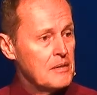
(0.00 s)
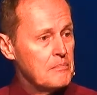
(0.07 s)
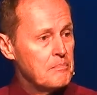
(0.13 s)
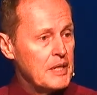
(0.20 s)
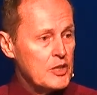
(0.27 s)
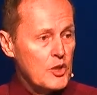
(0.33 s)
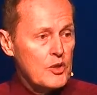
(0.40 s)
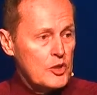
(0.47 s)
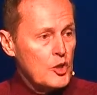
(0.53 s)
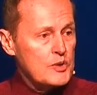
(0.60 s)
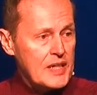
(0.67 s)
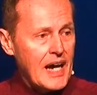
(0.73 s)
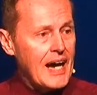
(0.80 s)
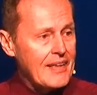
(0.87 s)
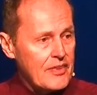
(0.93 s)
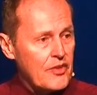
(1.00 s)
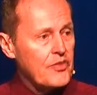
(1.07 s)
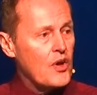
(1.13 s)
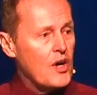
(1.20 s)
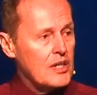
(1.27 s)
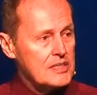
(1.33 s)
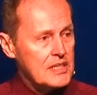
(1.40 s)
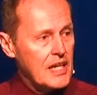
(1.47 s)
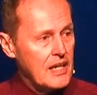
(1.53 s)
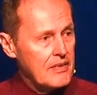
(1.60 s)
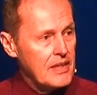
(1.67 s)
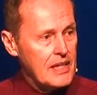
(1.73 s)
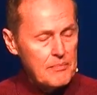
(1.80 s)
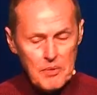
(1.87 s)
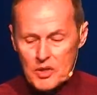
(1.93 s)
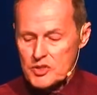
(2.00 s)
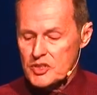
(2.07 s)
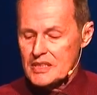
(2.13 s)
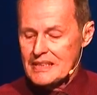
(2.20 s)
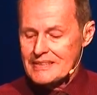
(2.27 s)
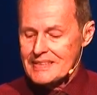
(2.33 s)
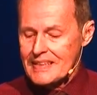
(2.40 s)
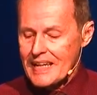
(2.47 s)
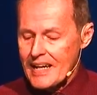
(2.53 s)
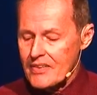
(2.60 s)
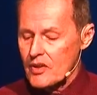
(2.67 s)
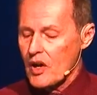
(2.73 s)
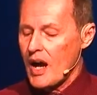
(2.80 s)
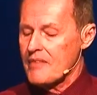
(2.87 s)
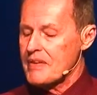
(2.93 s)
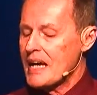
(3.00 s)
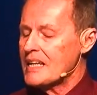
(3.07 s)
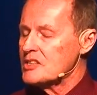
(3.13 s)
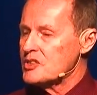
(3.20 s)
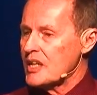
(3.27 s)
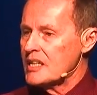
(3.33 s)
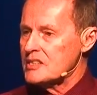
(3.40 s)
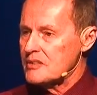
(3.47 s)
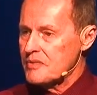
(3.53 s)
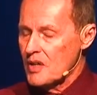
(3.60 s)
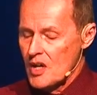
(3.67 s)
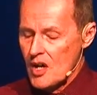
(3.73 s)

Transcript: But you tie the thoughts and the emotion together. I've had a change of